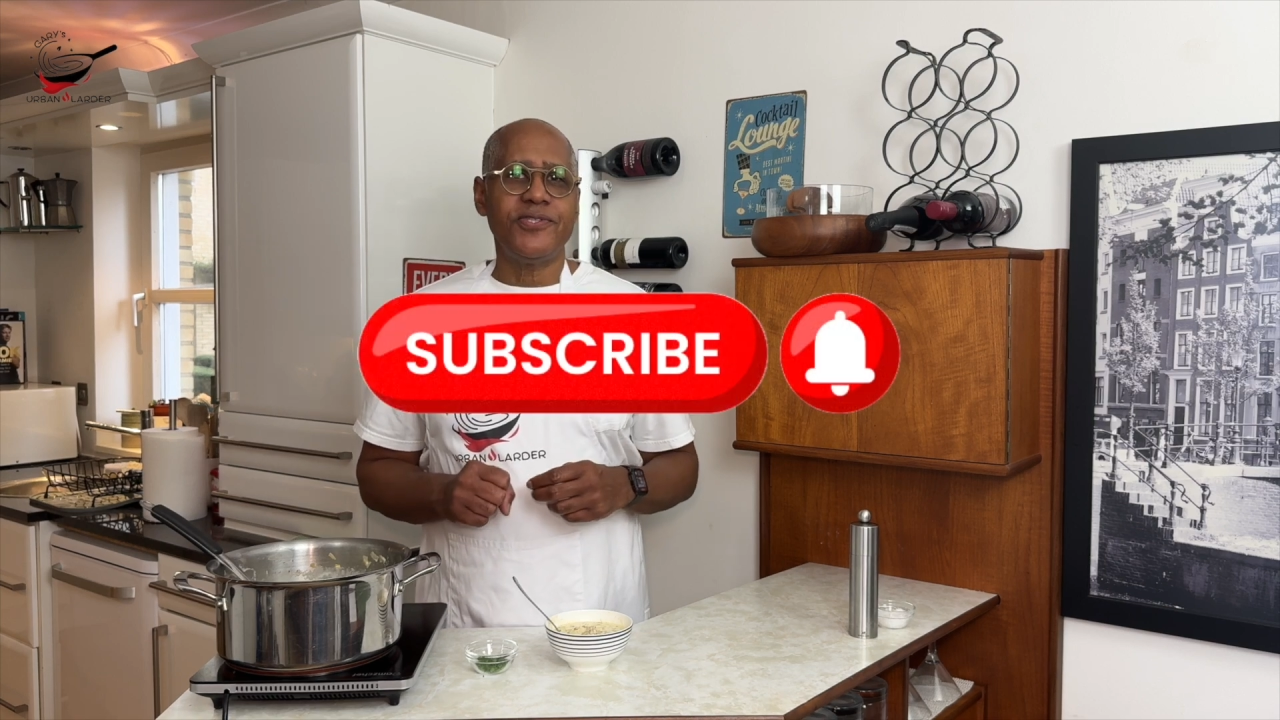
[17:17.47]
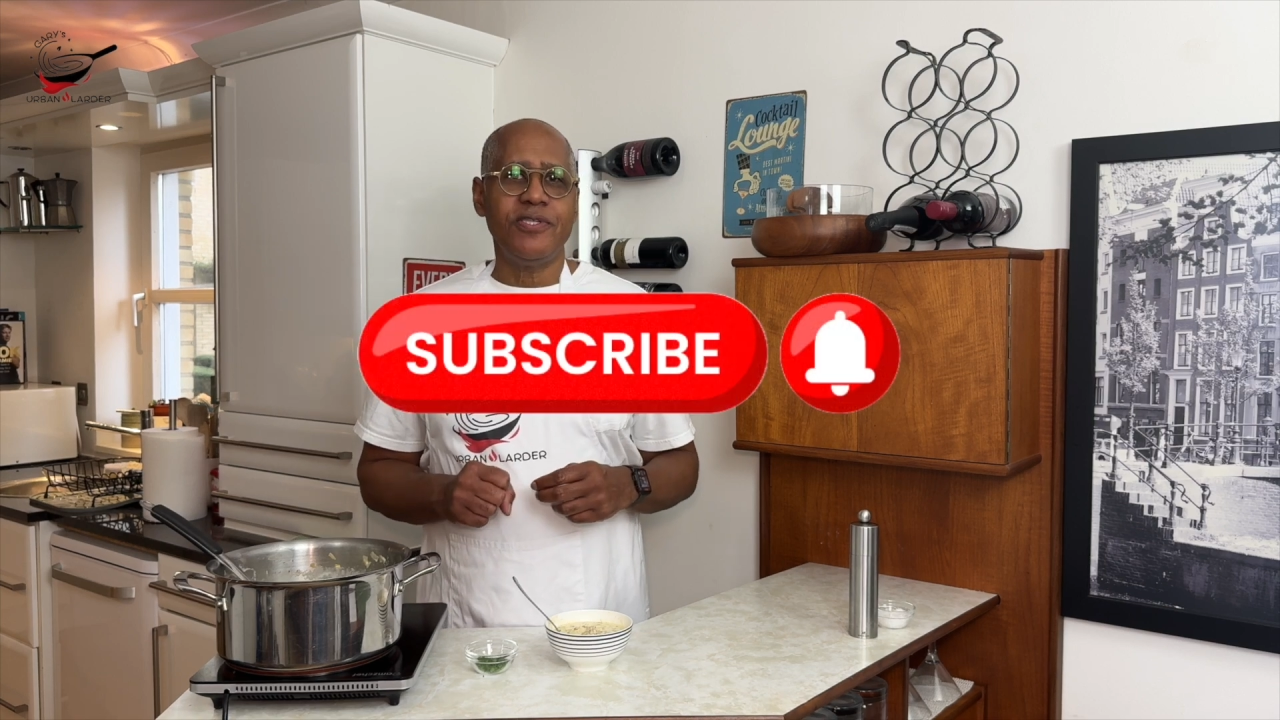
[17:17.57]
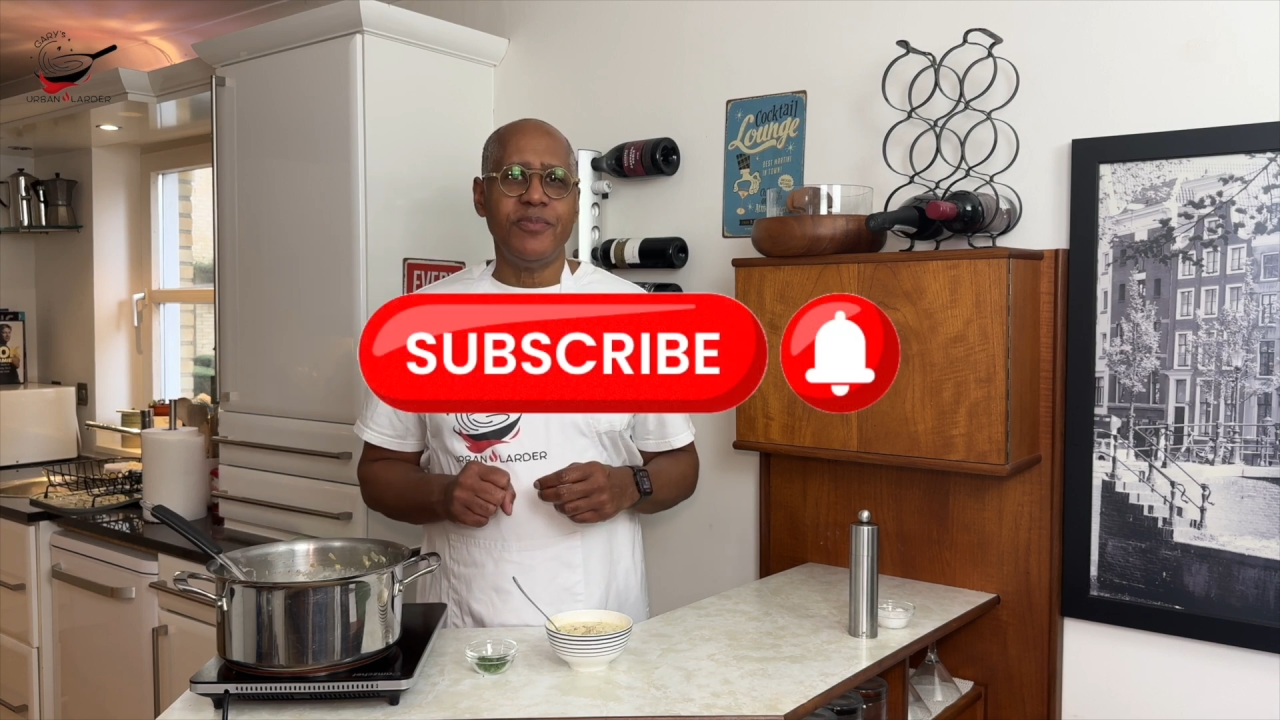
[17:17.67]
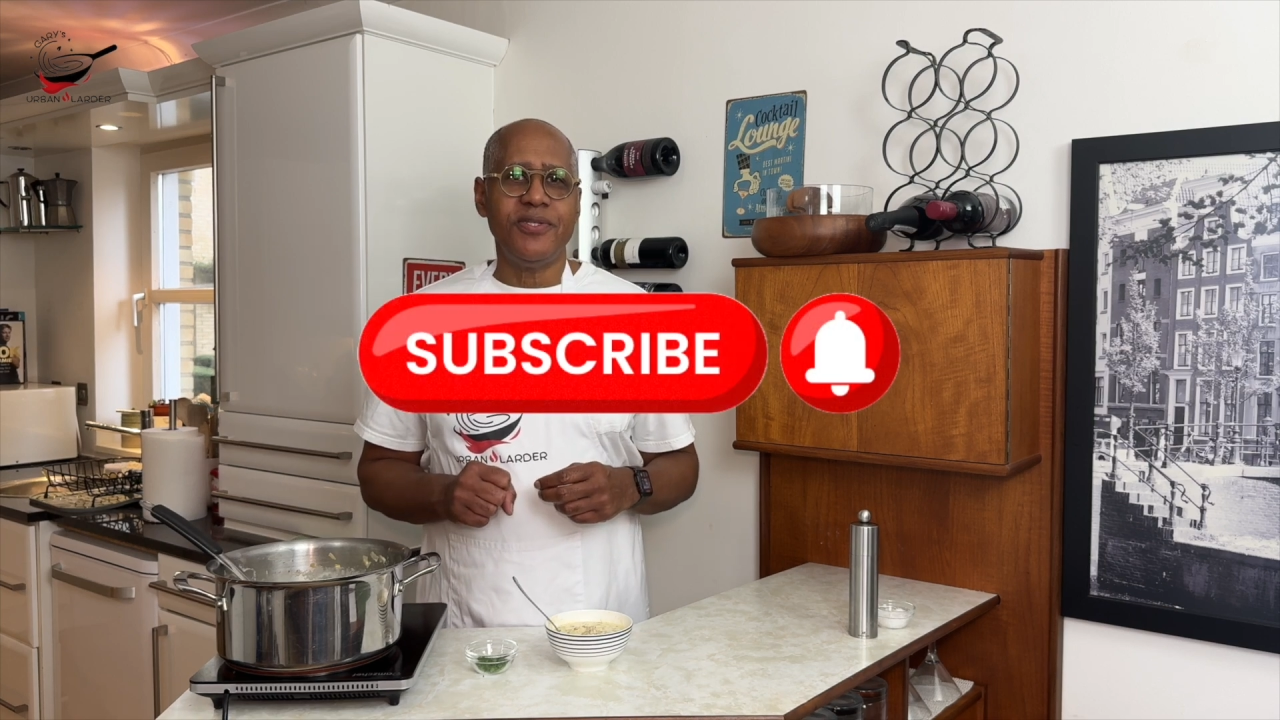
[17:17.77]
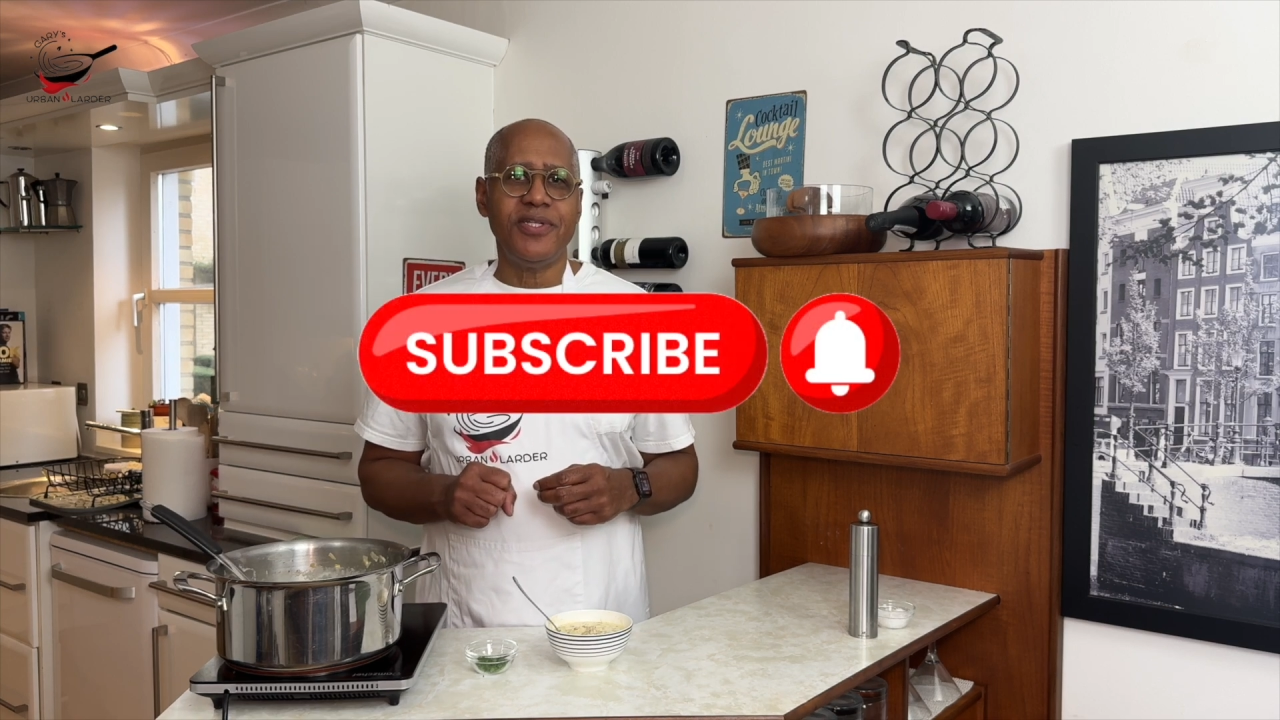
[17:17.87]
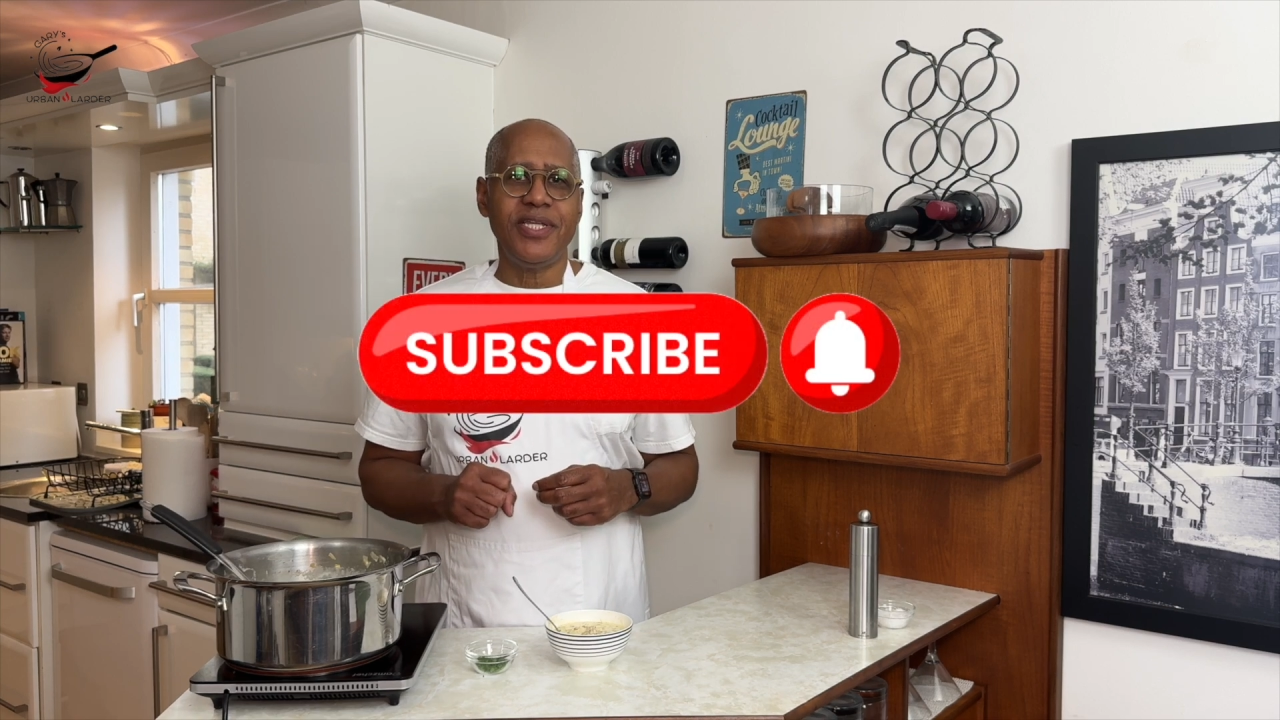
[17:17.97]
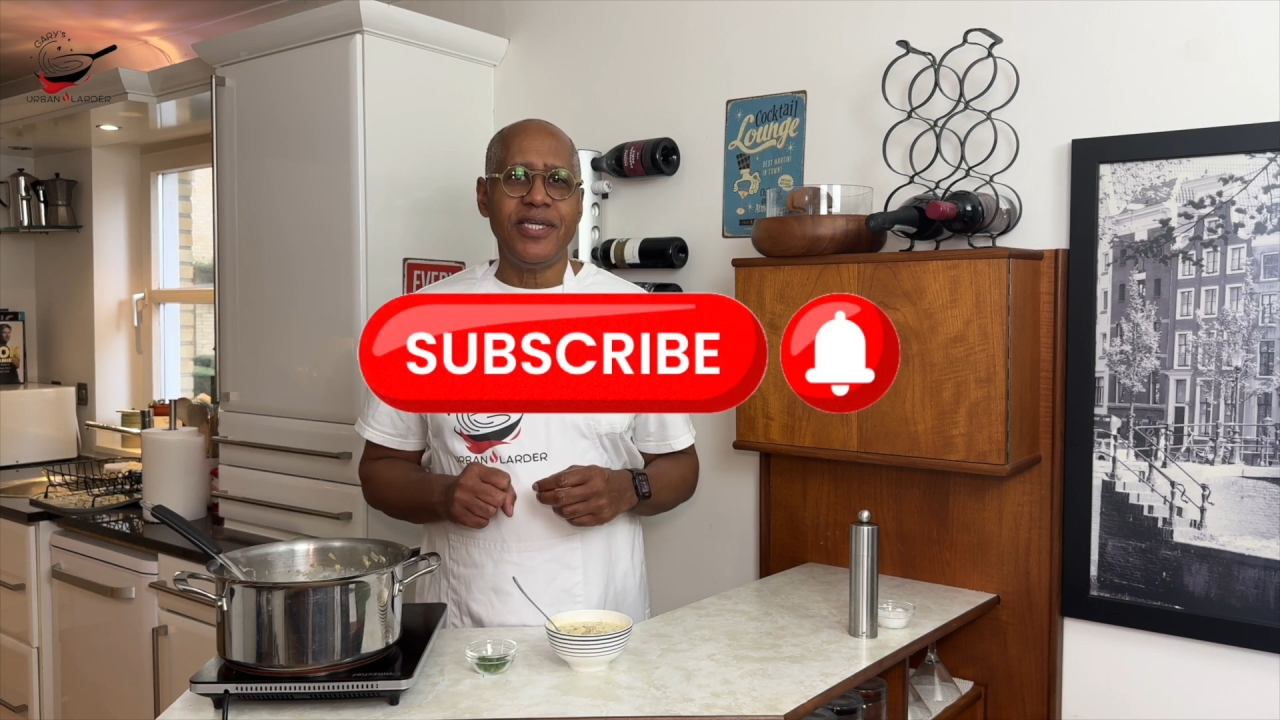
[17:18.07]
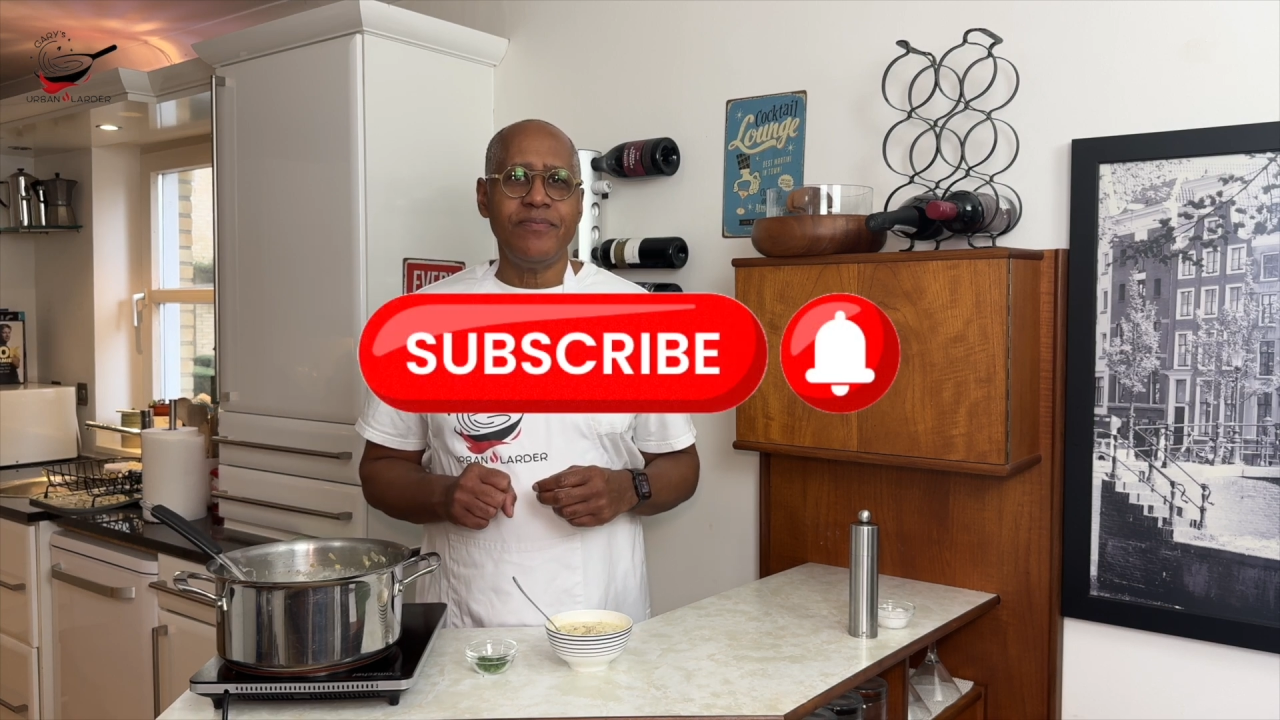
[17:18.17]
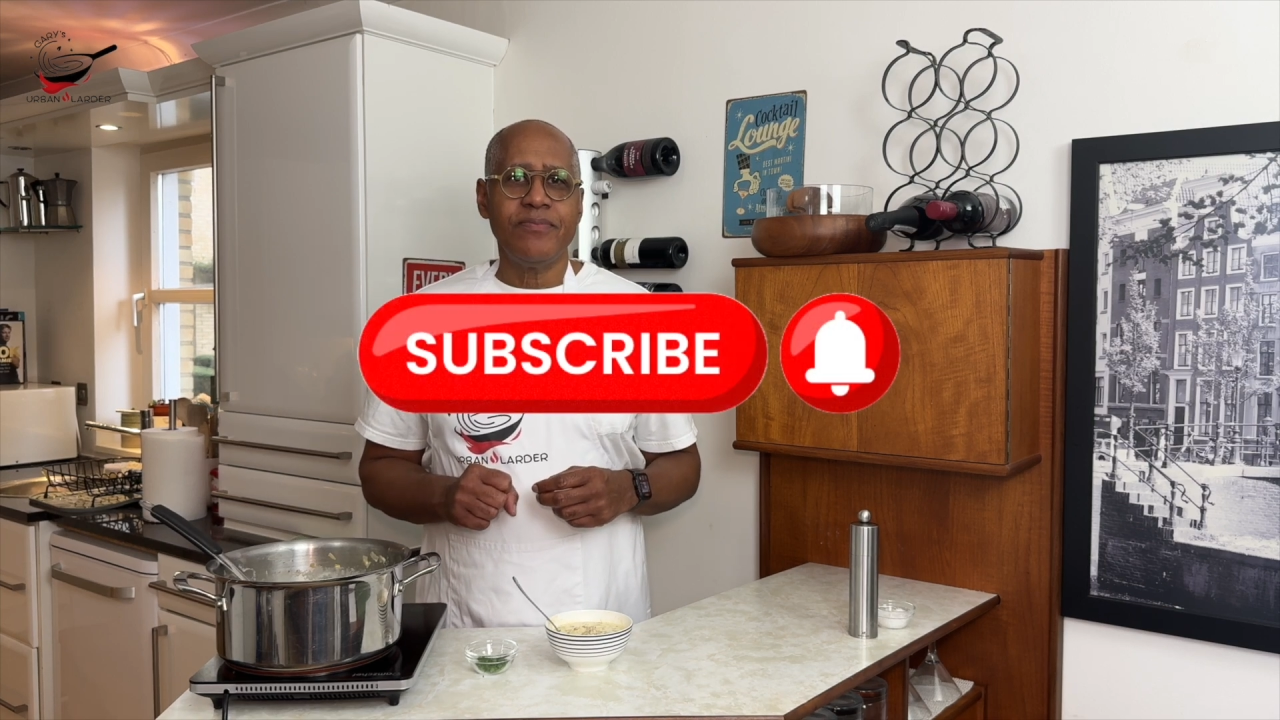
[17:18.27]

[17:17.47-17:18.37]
community,